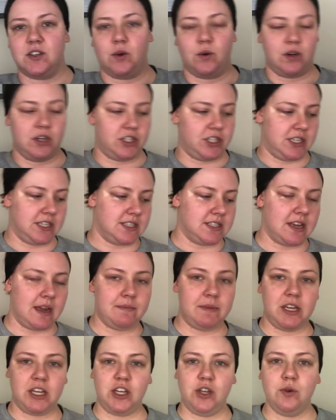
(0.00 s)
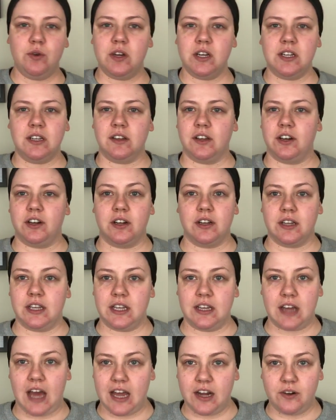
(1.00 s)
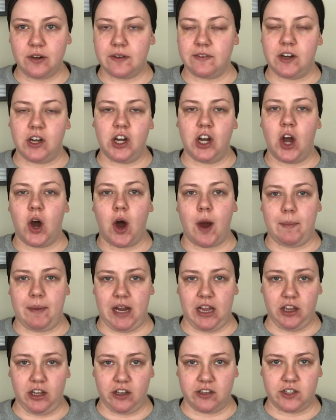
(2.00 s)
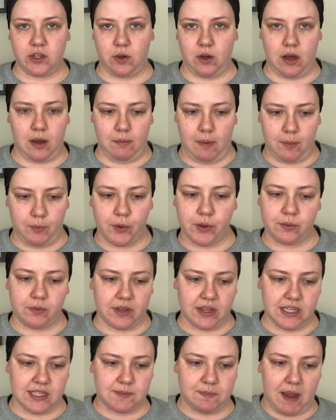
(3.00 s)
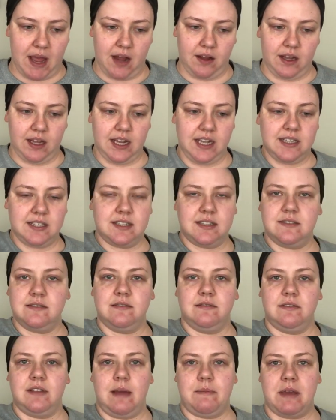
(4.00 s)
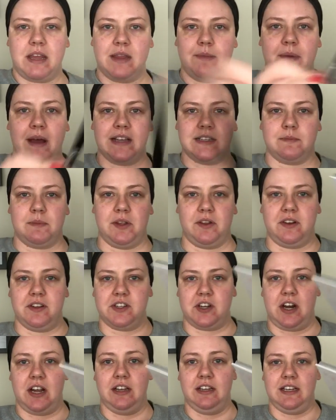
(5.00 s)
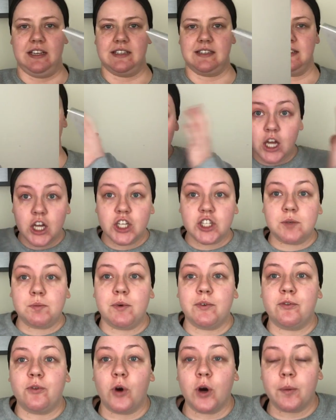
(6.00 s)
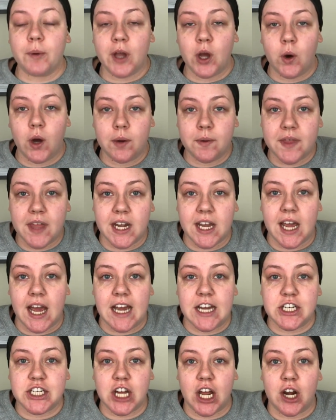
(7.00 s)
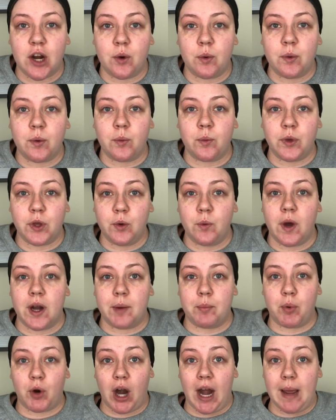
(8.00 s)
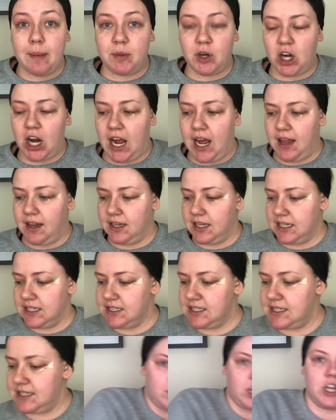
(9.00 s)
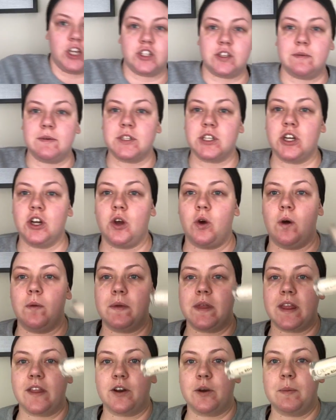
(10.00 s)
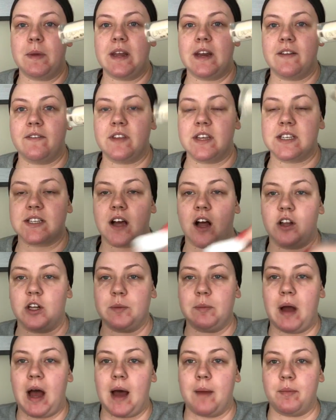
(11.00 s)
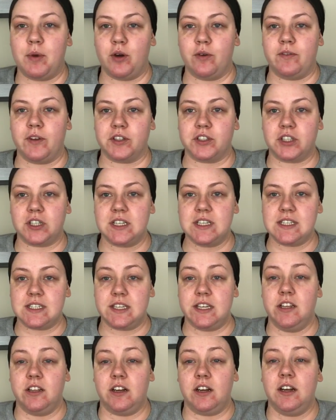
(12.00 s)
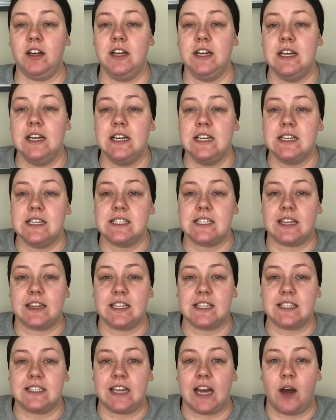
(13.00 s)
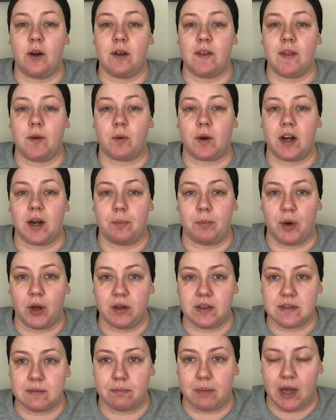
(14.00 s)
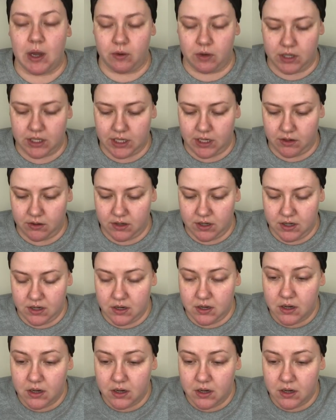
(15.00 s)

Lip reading: gorgeous. You could literally, I don't even know how many looks you could come up with this palette. The possibilities are endless. So before we go in with any eyeshadow, you wanna prime your eyelids. So I'm just gonna go in with a little bit of this ColourPop No Filter Concealer, set this down, and then we're gonna put some powder down.